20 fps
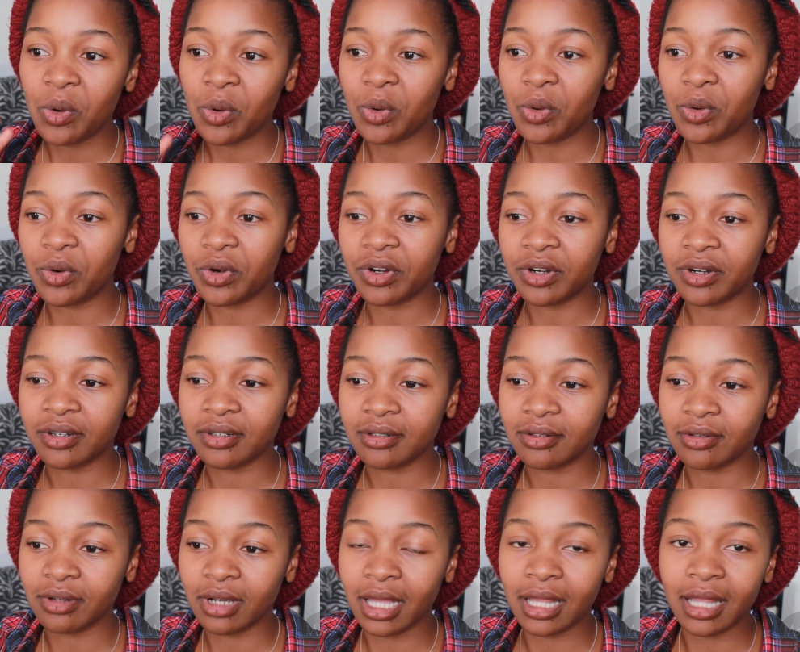or
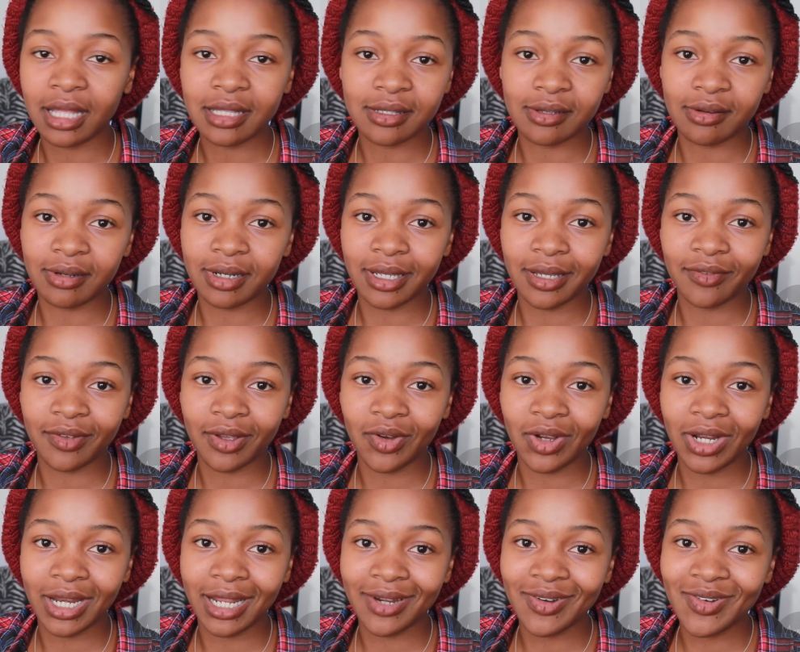okay, that's the only heavy
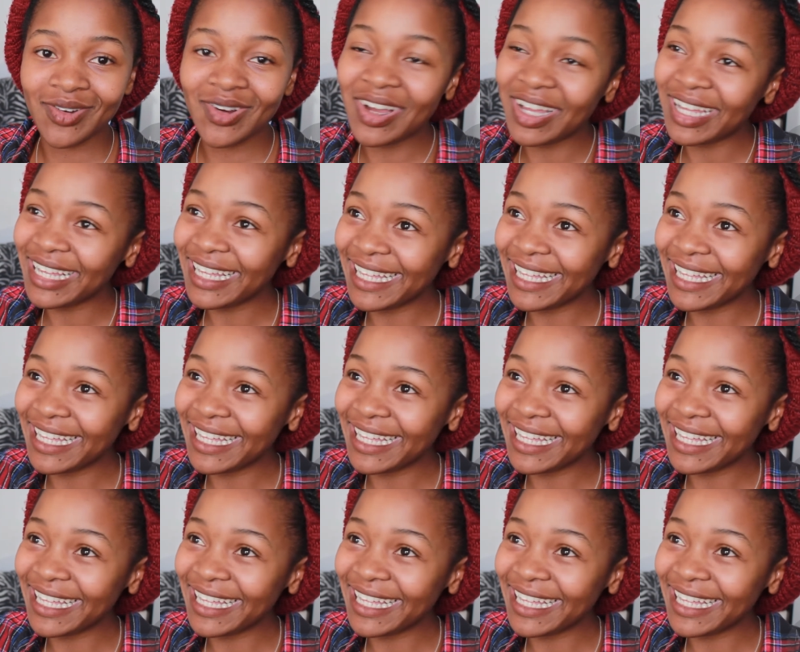oil I know.